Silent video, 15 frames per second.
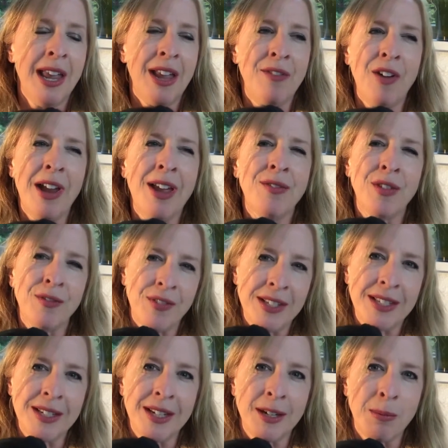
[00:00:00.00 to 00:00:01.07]
If I haven't
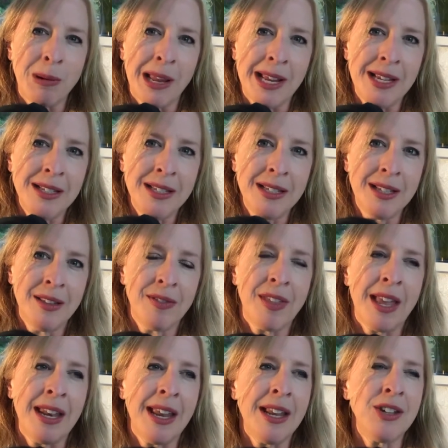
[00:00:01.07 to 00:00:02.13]
visited a place,
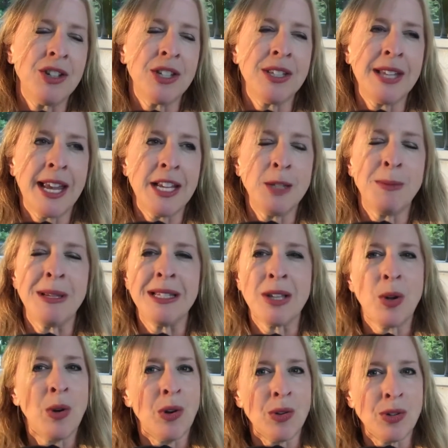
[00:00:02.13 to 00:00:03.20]
then it just takes me
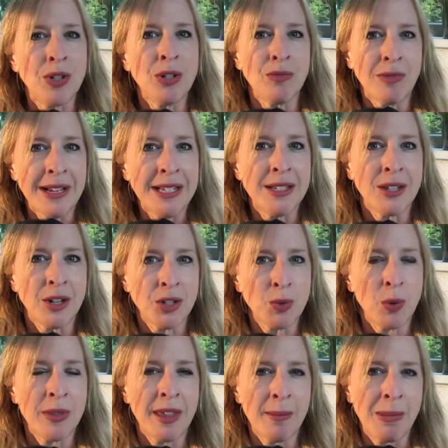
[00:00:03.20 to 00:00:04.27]
so long to research
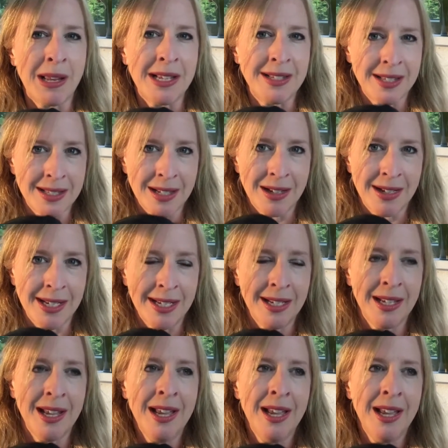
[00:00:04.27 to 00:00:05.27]
what that place is like.